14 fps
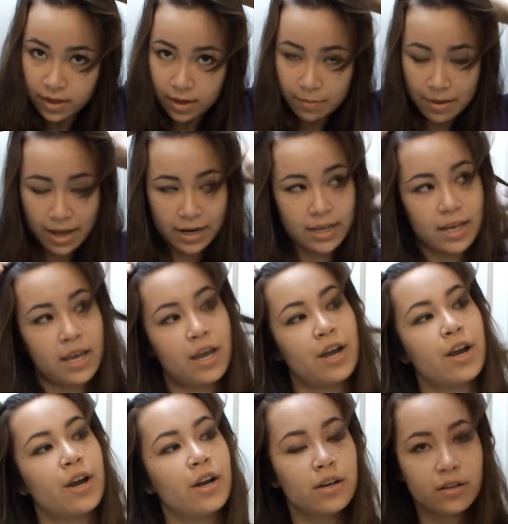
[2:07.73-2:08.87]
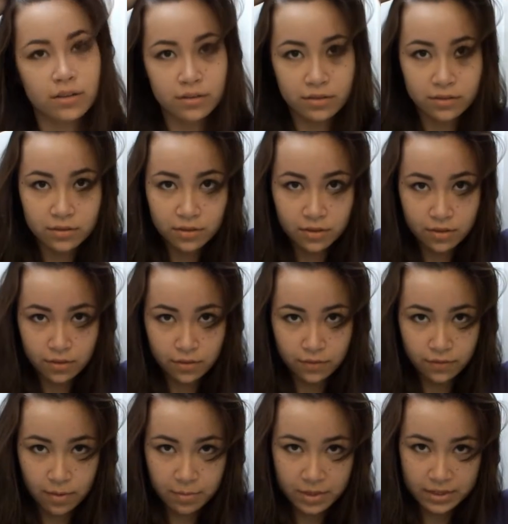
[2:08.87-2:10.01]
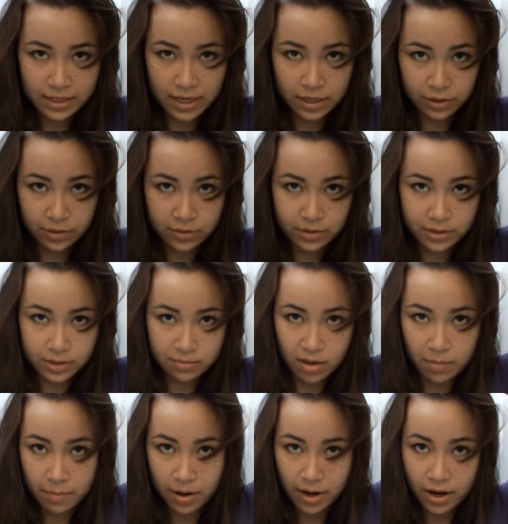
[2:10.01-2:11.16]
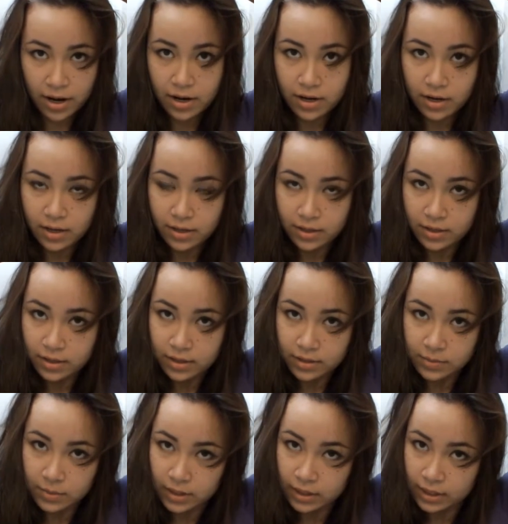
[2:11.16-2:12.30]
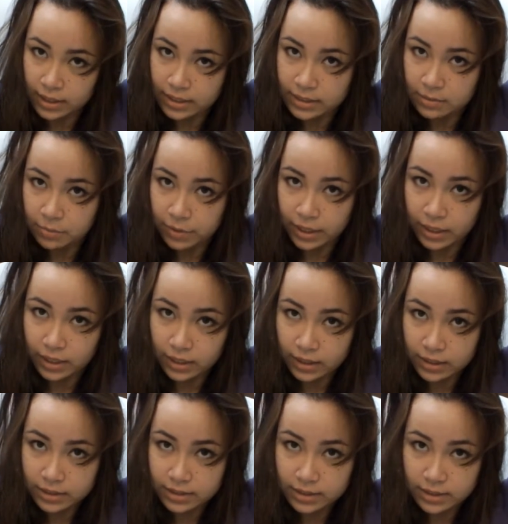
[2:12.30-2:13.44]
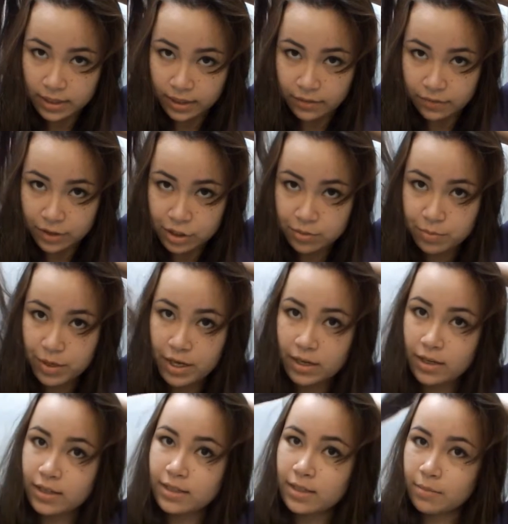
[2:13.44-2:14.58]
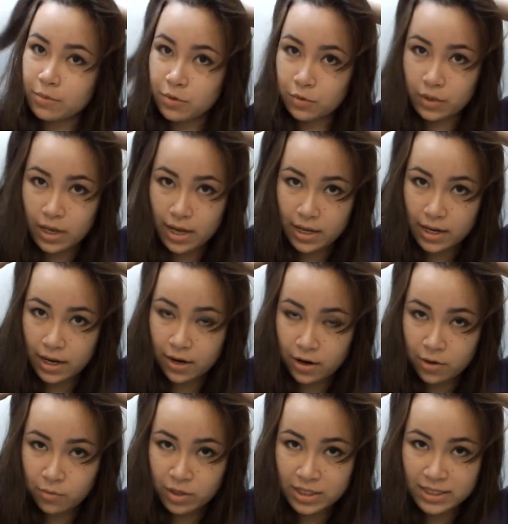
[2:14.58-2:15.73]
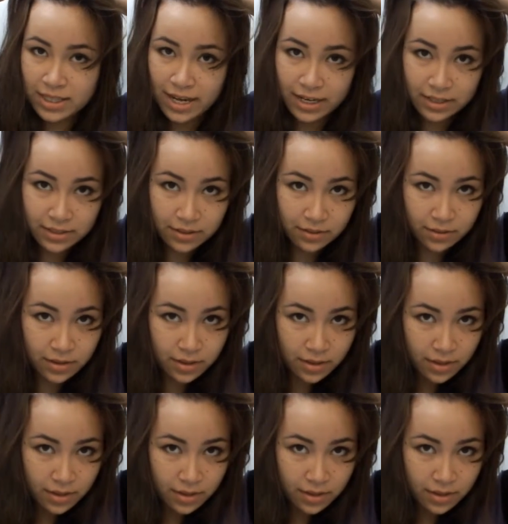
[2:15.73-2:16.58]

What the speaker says: I'm adding hair from the side closest to my part. That's what a lace braid is, like a French braid, except you only add hair on one side. So